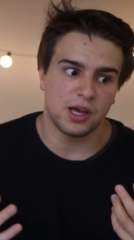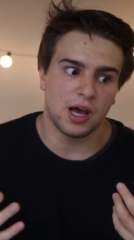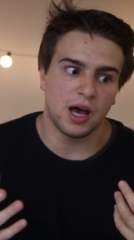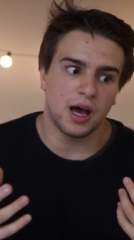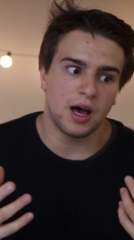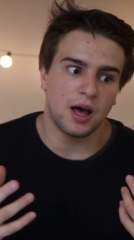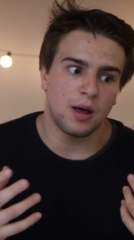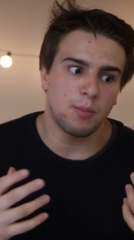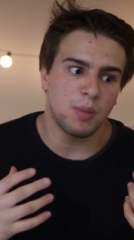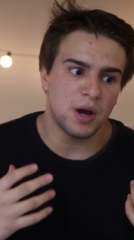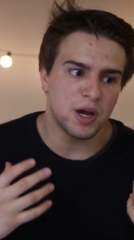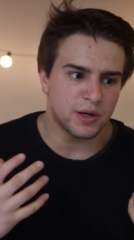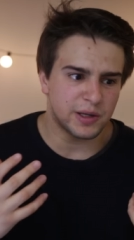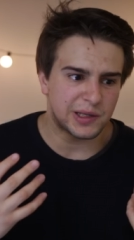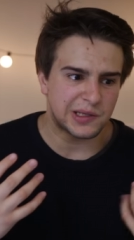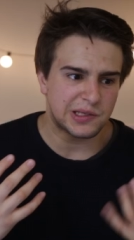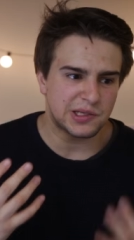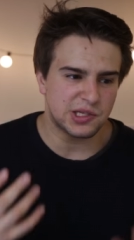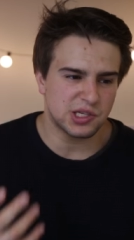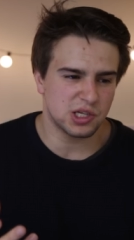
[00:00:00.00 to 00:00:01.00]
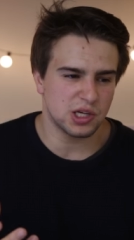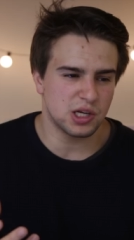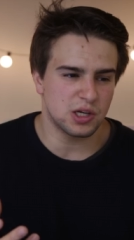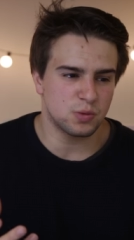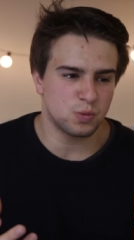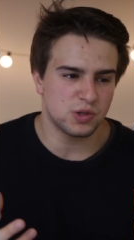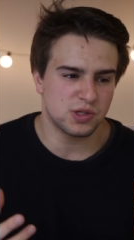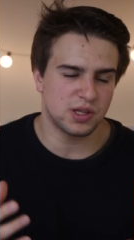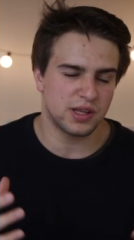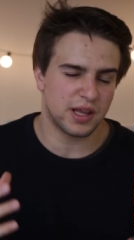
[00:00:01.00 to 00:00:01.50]
Uh, my only
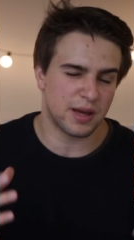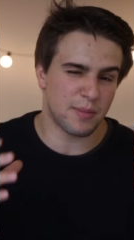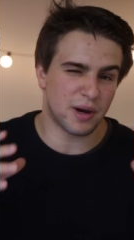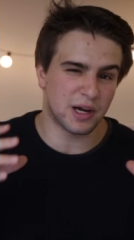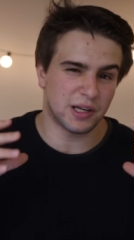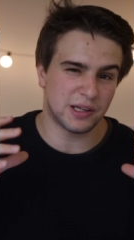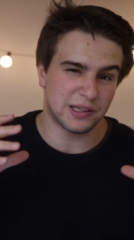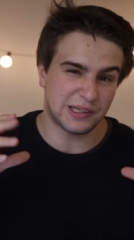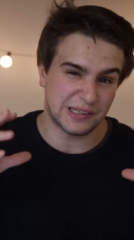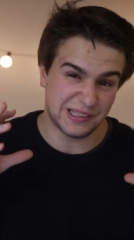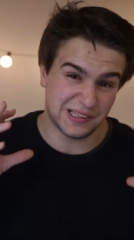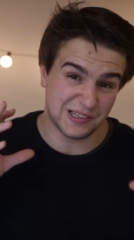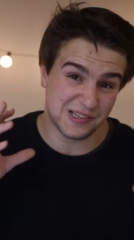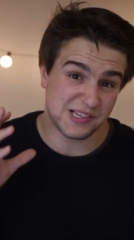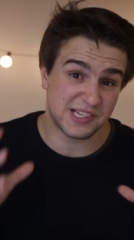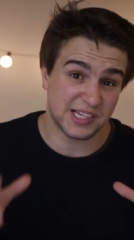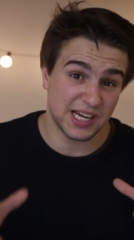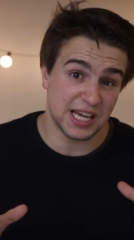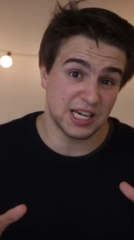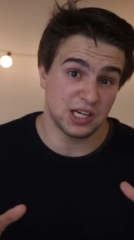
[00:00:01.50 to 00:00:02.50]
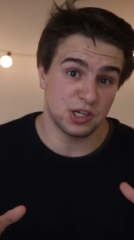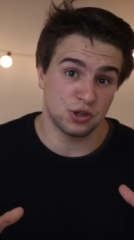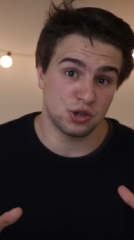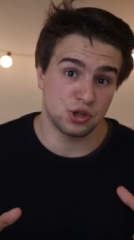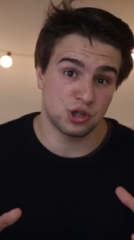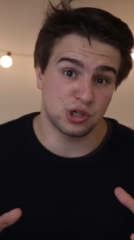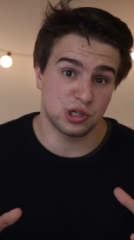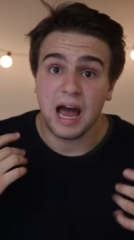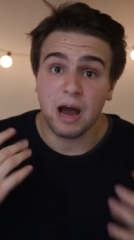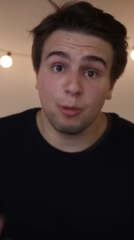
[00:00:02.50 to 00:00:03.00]
concern was that they might look a little
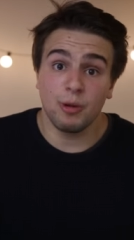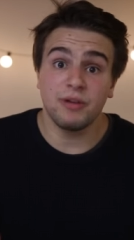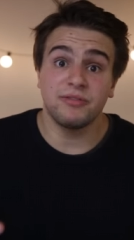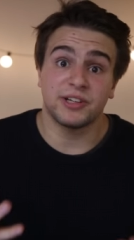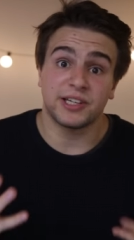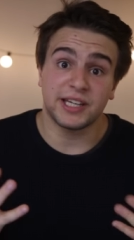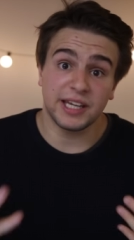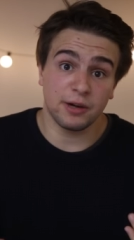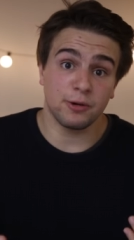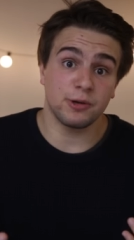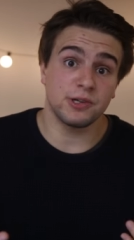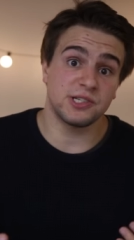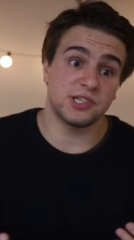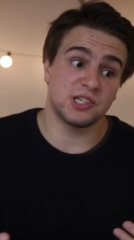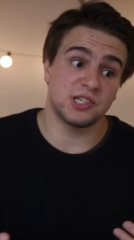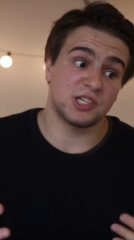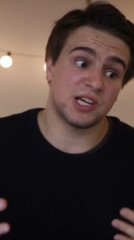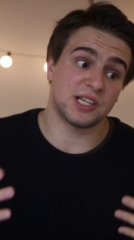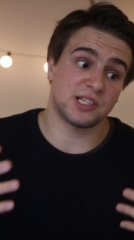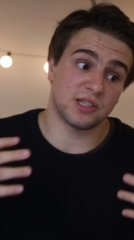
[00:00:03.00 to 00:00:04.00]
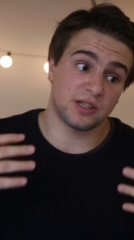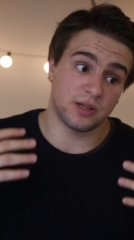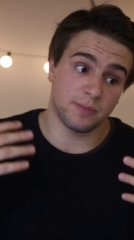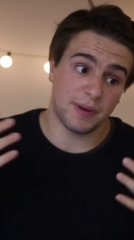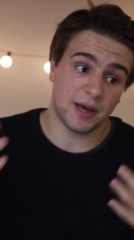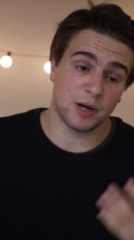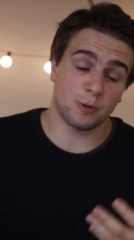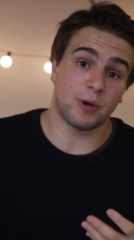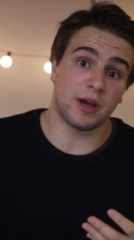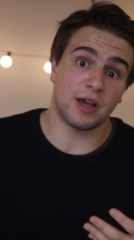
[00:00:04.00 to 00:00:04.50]
staged. However, Ciaran suggested the
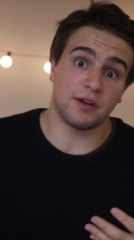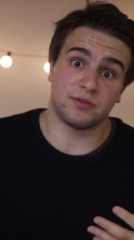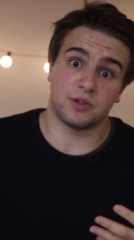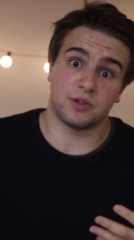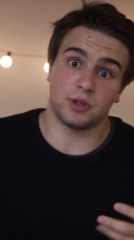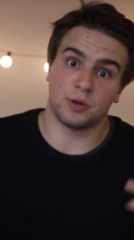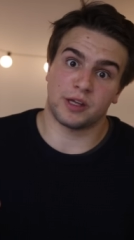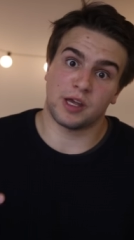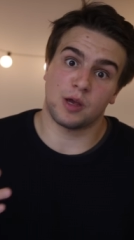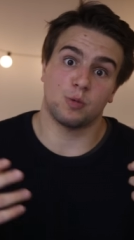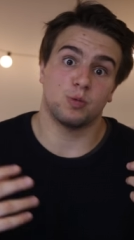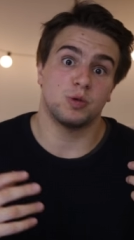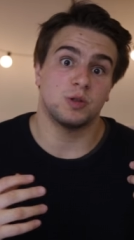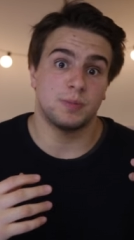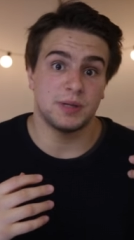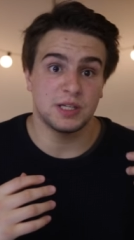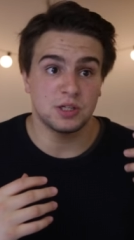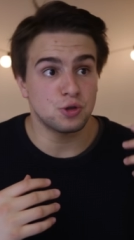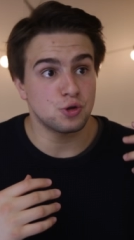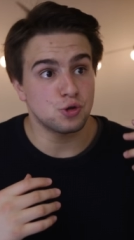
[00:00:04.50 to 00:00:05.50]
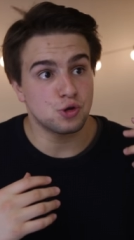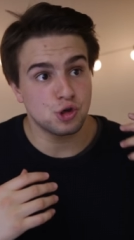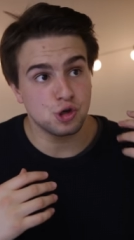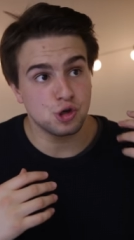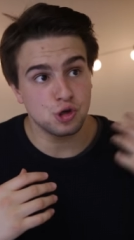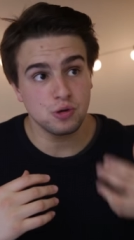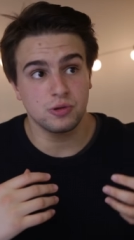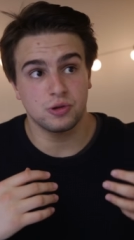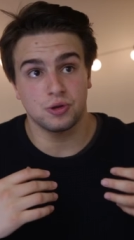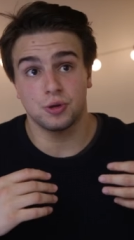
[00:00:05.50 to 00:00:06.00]
better way of doing it would be to
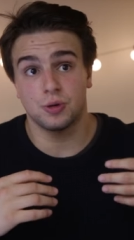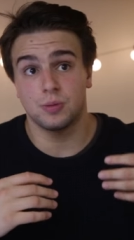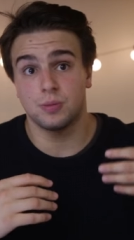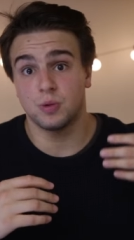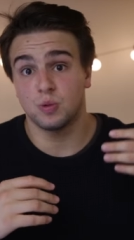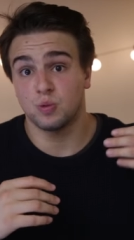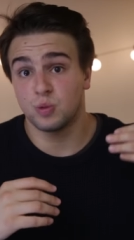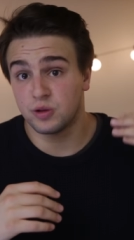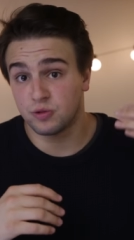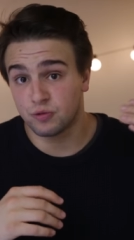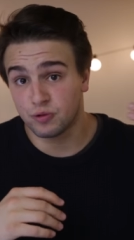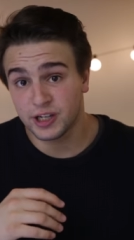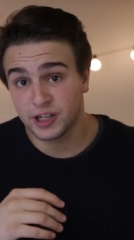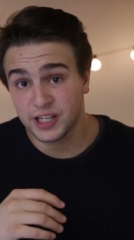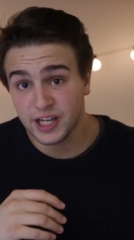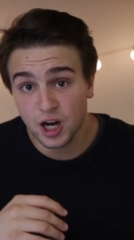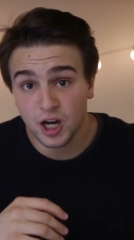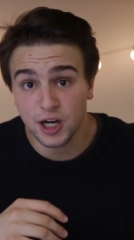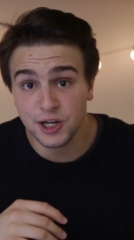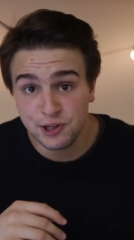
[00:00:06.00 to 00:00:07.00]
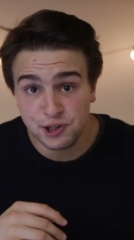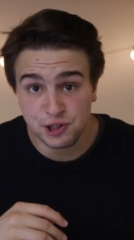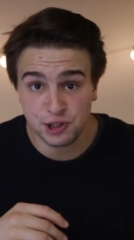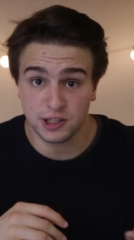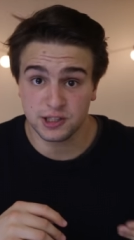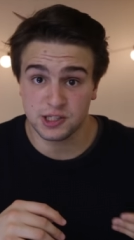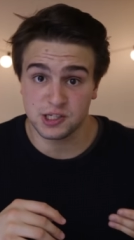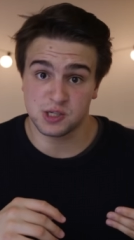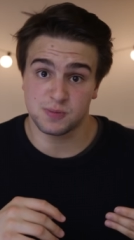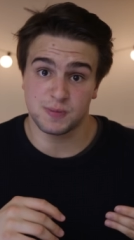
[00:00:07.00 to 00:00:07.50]
shoot them with a really high
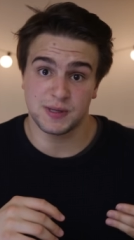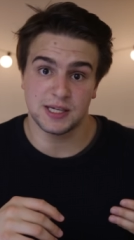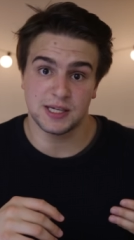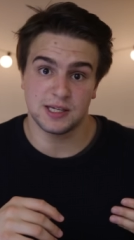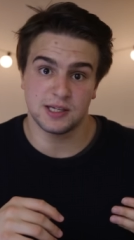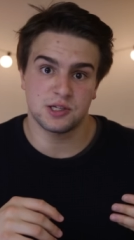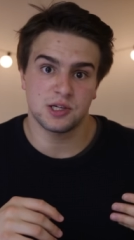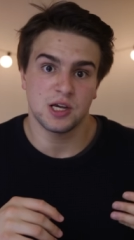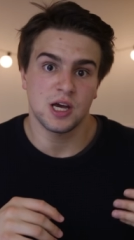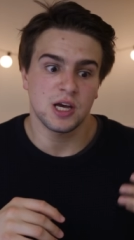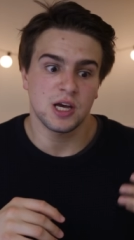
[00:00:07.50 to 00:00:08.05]
shutter speed